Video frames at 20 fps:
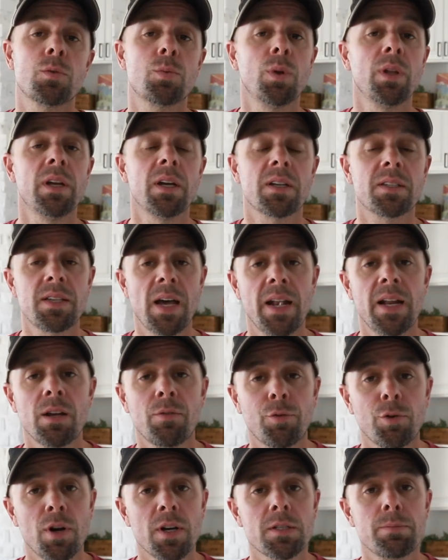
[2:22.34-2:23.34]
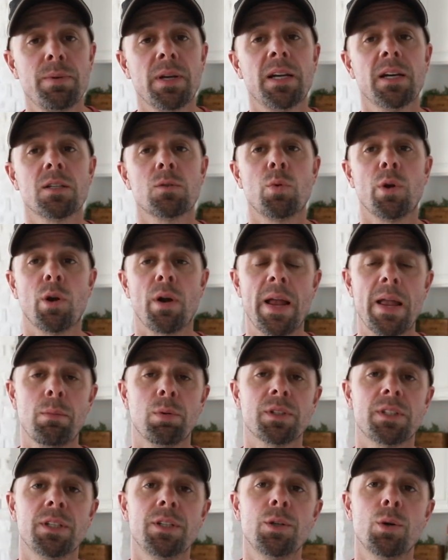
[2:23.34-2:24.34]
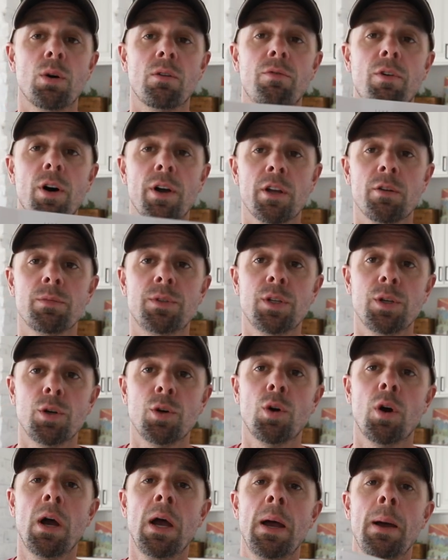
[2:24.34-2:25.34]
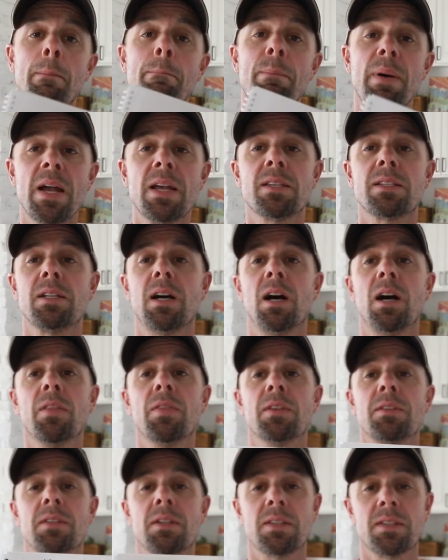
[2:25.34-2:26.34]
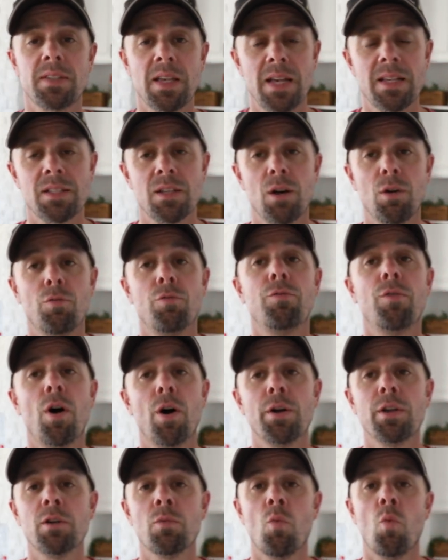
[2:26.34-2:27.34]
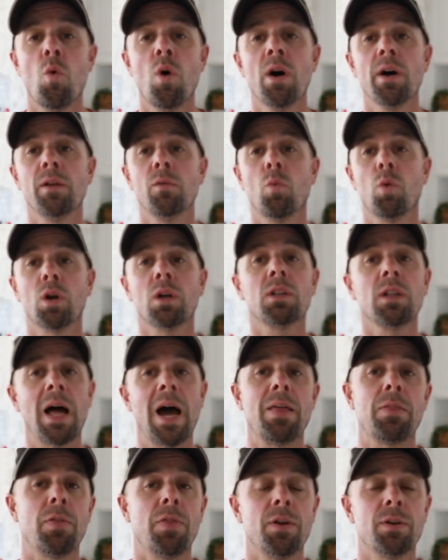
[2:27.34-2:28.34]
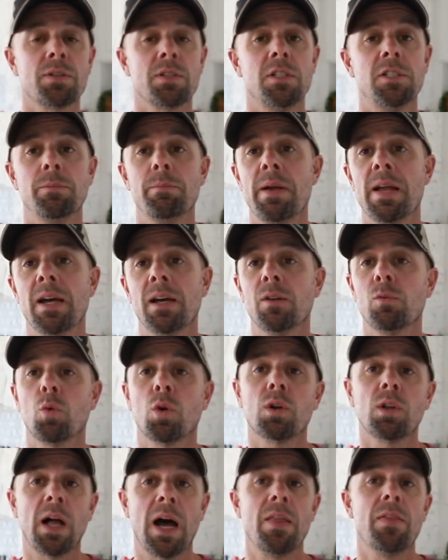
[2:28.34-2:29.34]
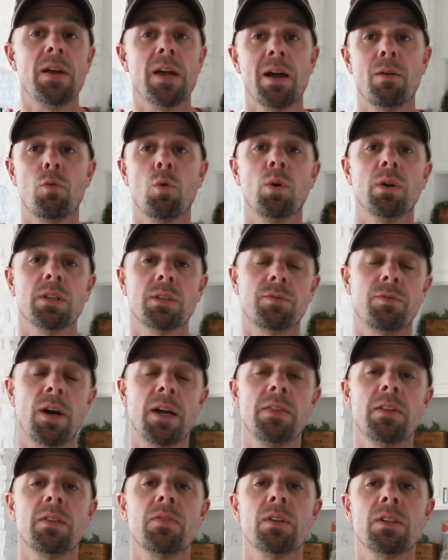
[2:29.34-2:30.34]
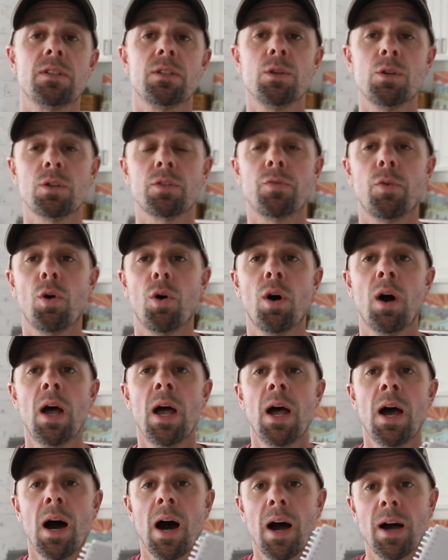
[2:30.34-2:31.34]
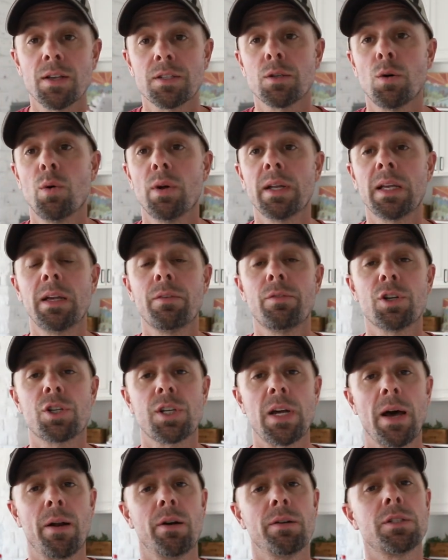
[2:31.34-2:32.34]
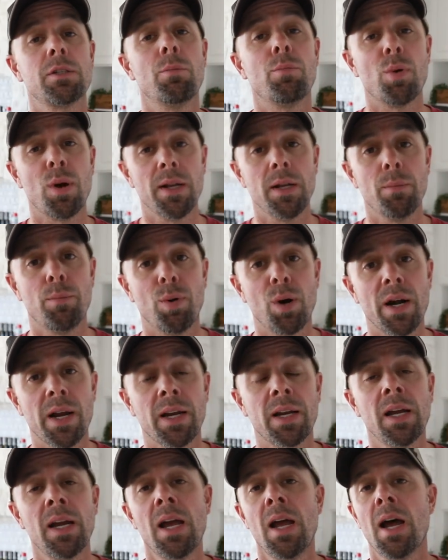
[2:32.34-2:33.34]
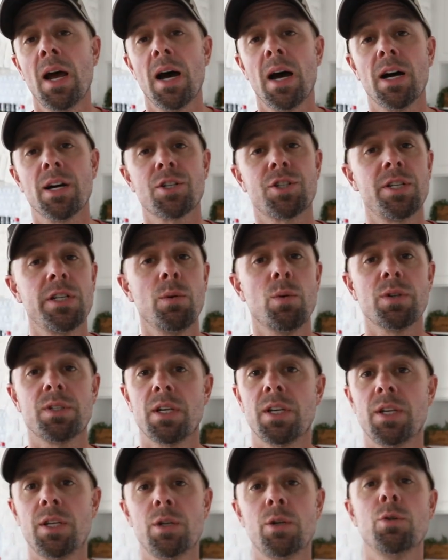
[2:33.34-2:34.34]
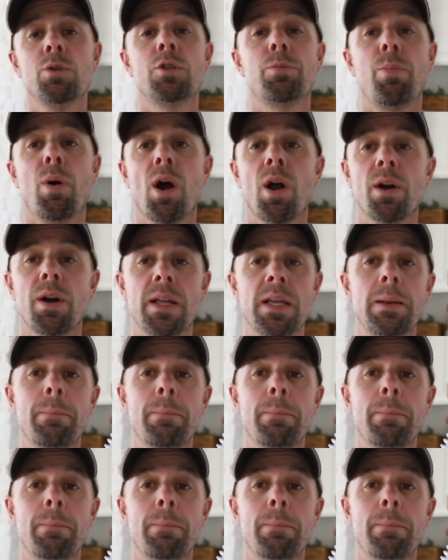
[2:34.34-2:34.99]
is really exciting for us because we were able to do a volume two based on the success of volume one. We're glad that there's a demand. We're glad that everyone's finding this useful. I also want to give a shout out to Brenda Brink. Uh, she was a huge part